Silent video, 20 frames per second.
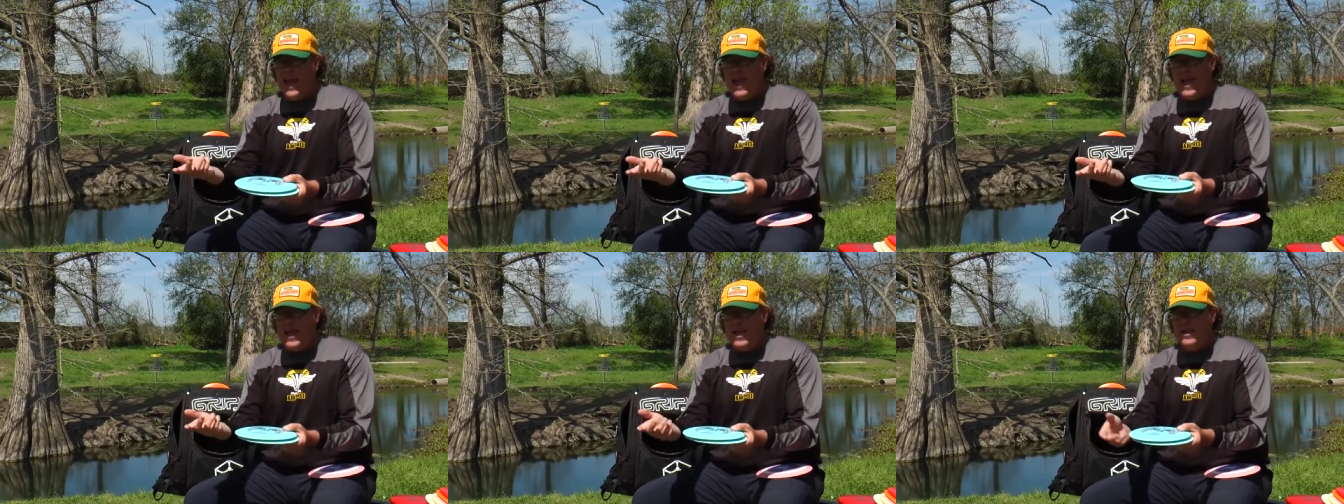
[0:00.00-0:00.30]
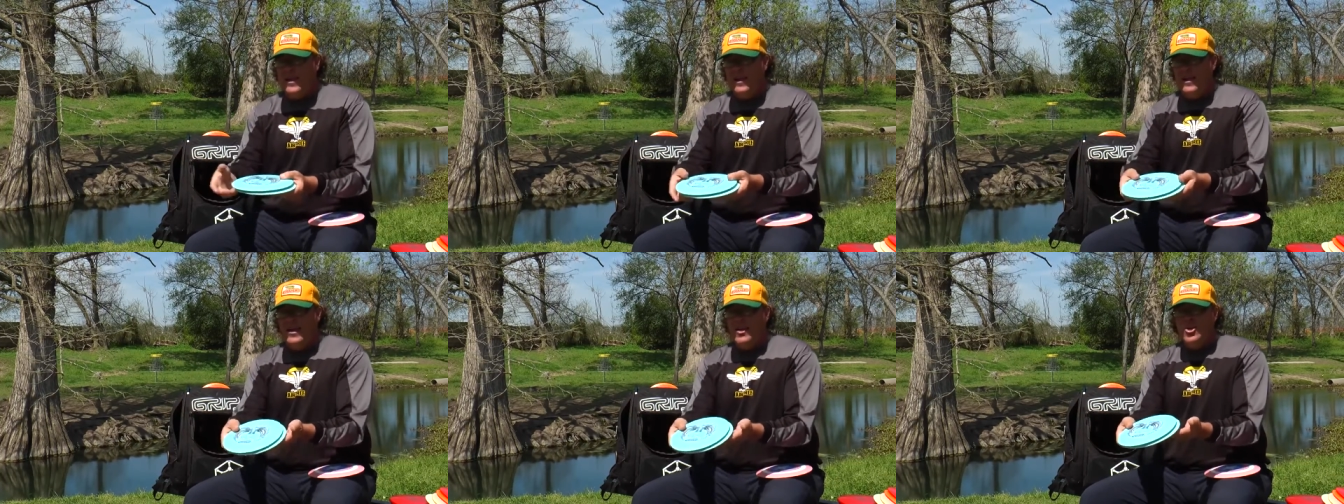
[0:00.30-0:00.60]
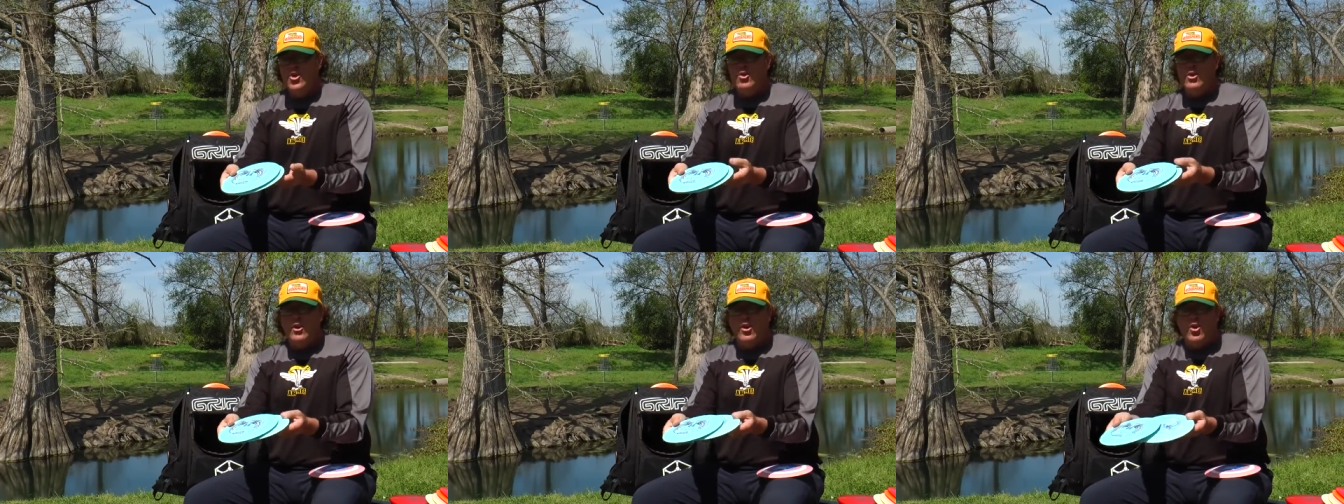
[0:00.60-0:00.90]
and
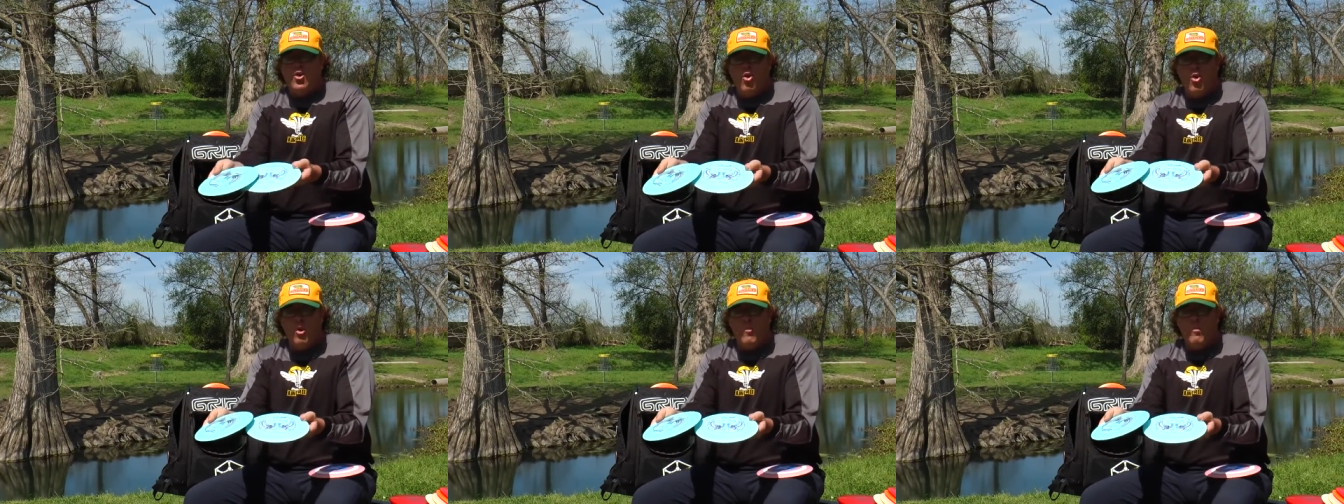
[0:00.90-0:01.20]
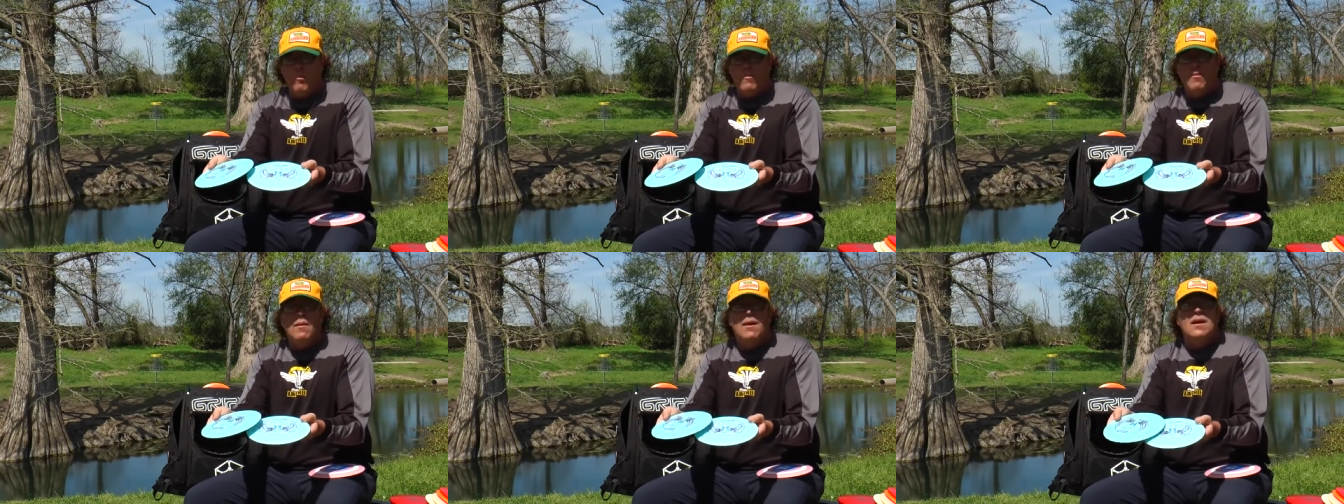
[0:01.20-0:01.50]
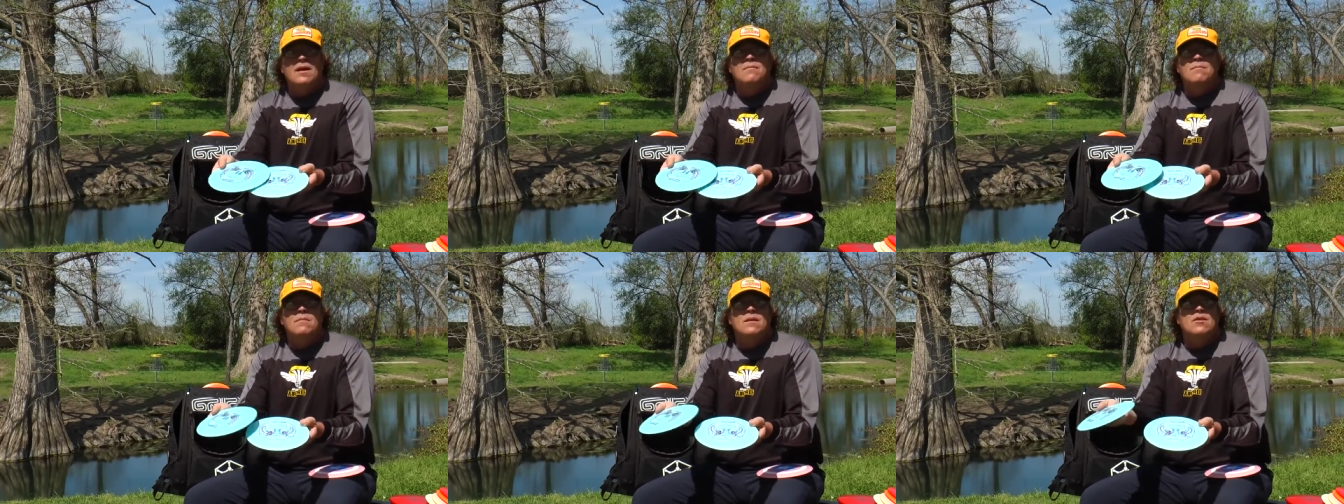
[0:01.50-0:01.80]
you can
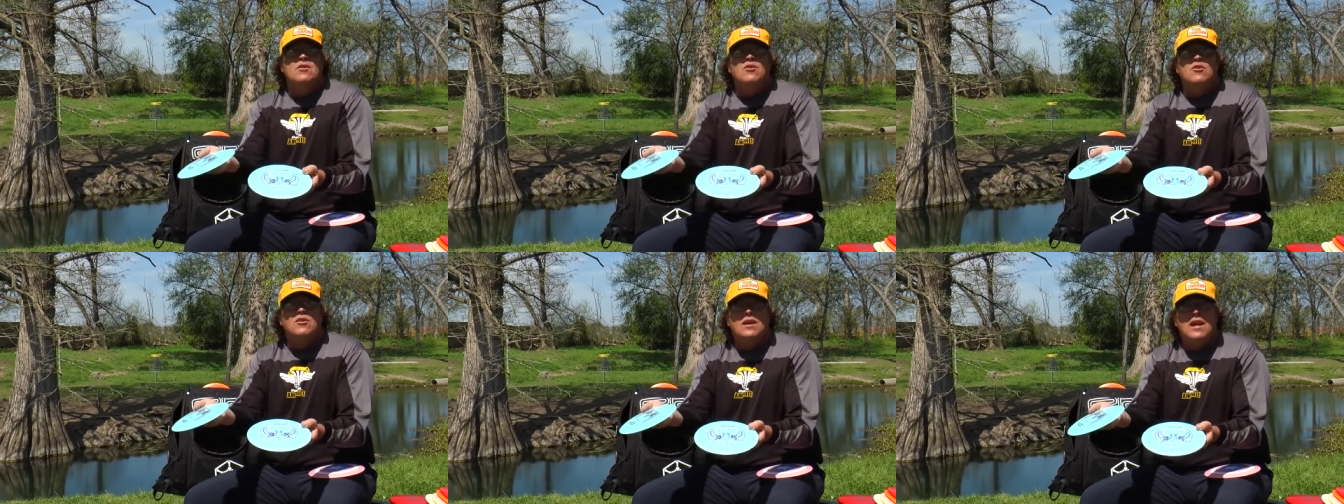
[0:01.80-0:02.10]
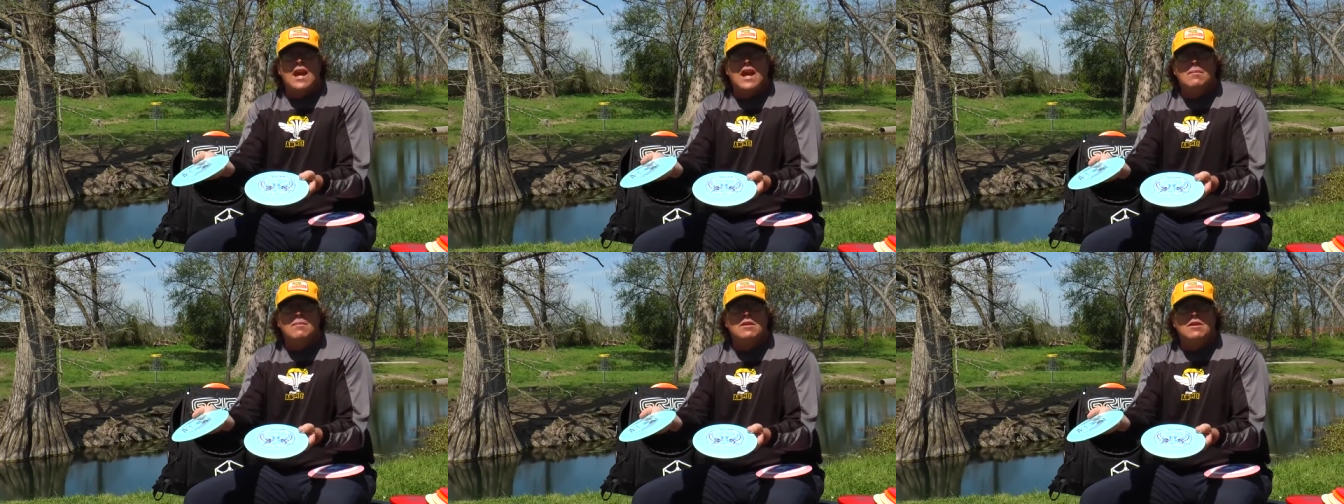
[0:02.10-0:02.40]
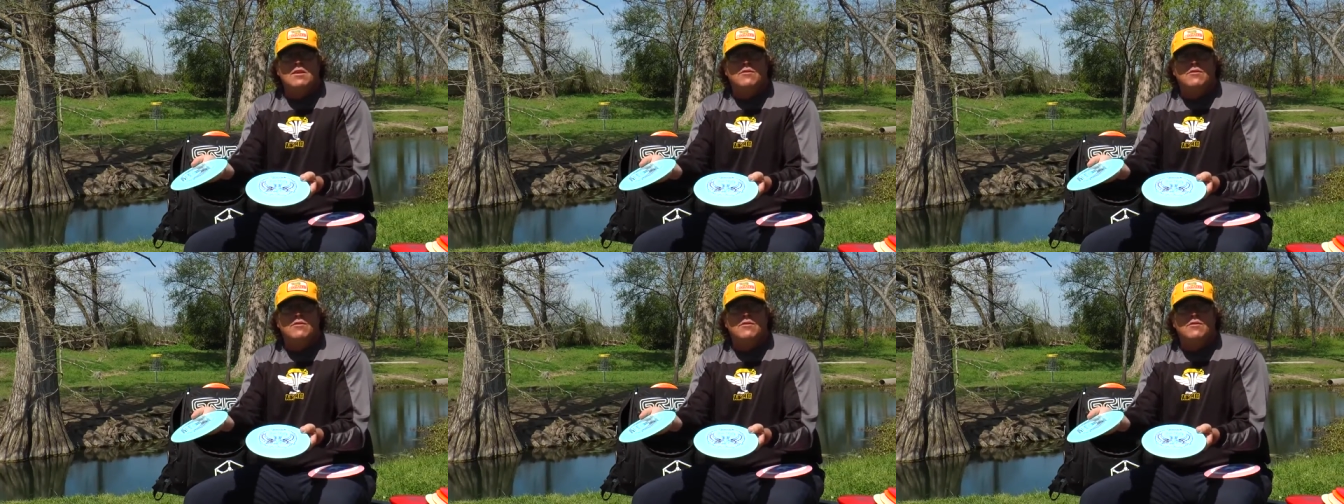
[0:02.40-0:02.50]
incorporate them into your game at